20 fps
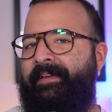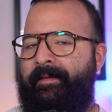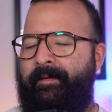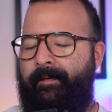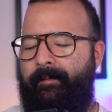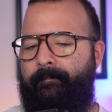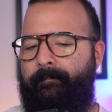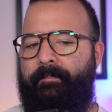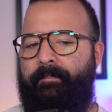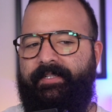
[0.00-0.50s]

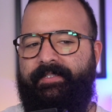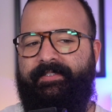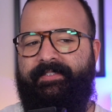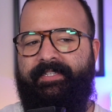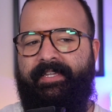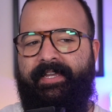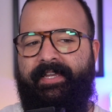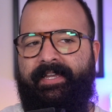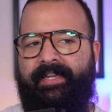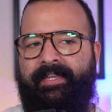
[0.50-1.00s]
but
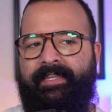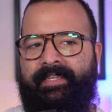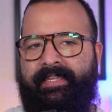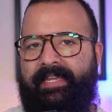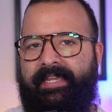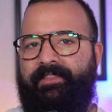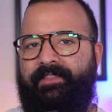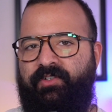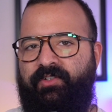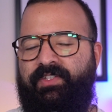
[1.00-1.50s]

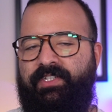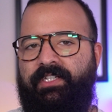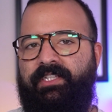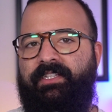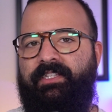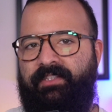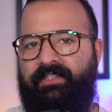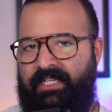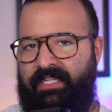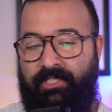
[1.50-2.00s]
yeah, they're
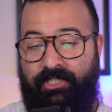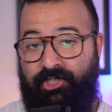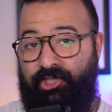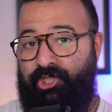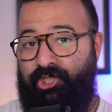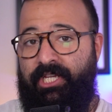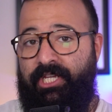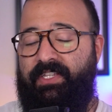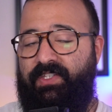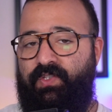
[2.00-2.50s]
still a
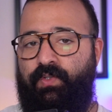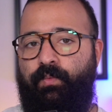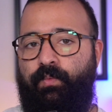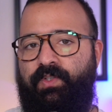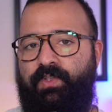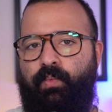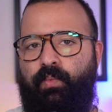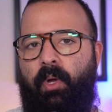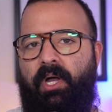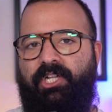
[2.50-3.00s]
legit
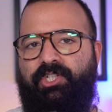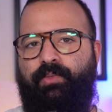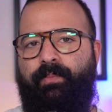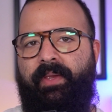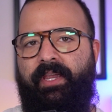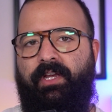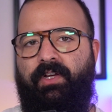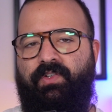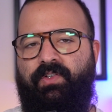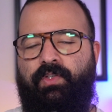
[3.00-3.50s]
Swiss
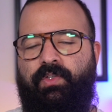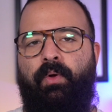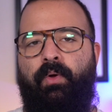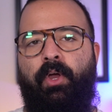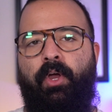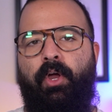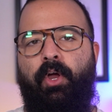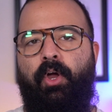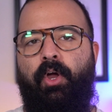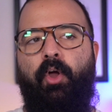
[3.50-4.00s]
watchmaker. So
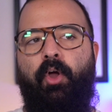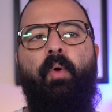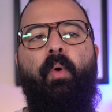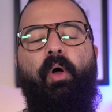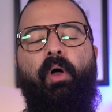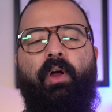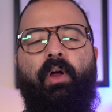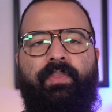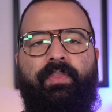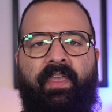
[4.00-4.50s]
who
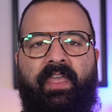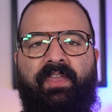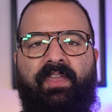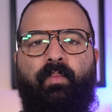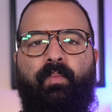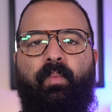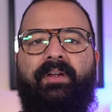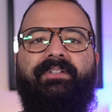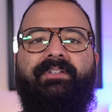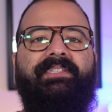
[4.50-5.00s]
are they?
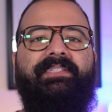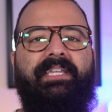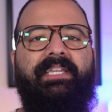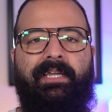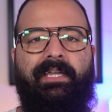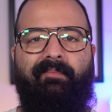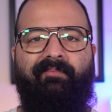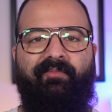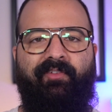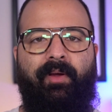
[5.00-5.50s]
Where did they
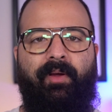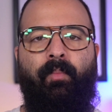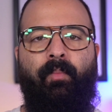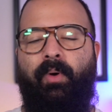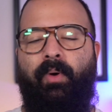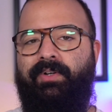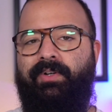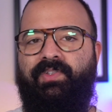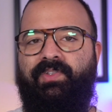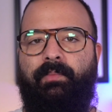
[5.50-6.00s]
come from?
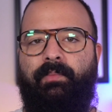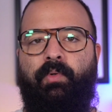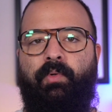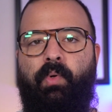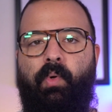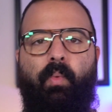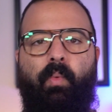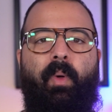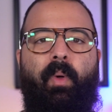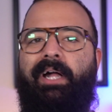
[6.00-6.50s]
What are some
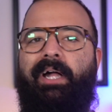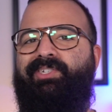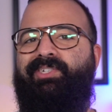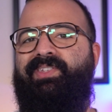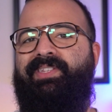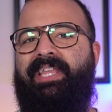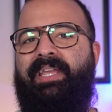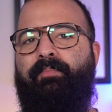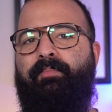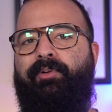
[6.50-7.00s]
cool
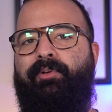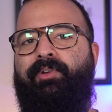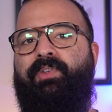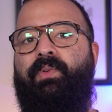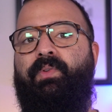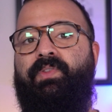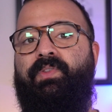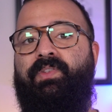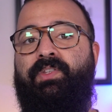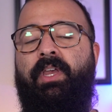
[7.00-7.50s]
watches they
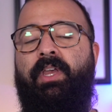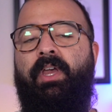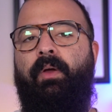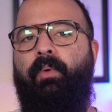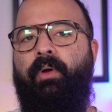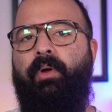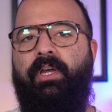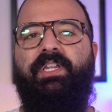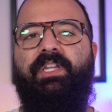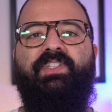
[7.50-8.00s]
produce?
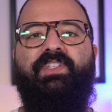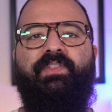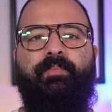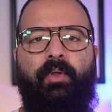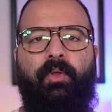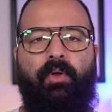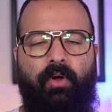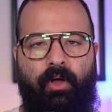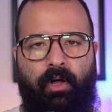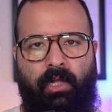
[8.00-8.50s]
We're going to
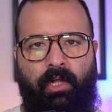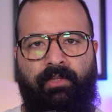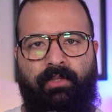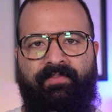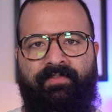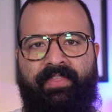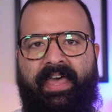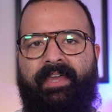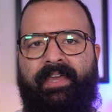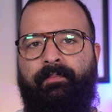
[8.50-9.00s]
explore all of
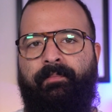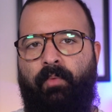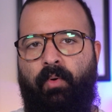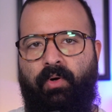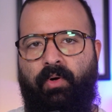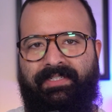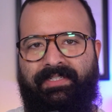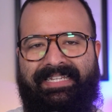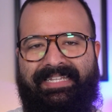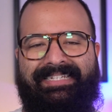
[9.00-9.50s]
that and
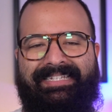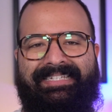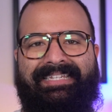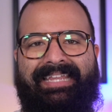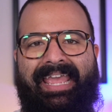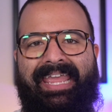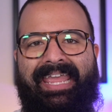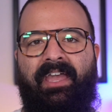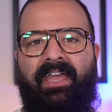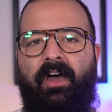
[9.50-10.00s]
more
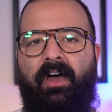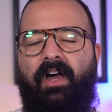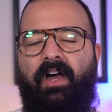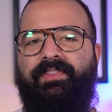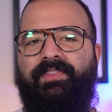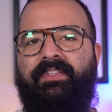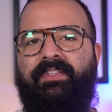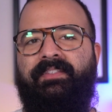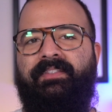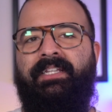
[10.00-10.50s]
today
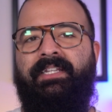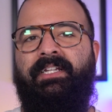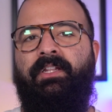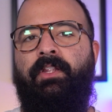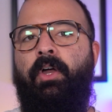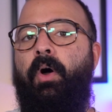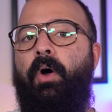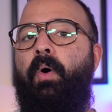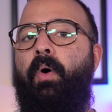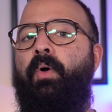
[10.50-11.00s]
on this little
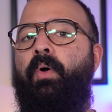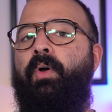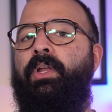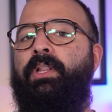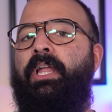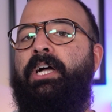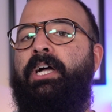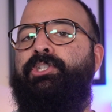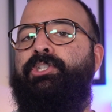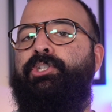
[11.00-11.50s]

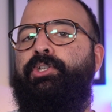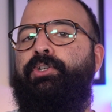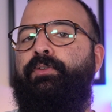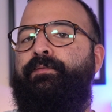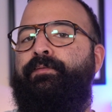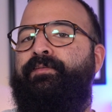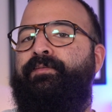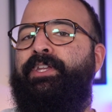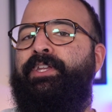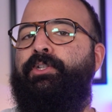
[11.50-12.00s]
horological
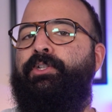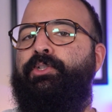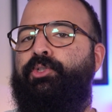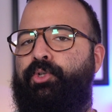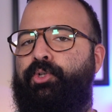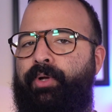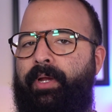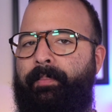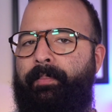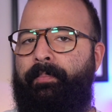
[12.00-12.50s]
field
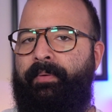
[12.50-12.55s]
trip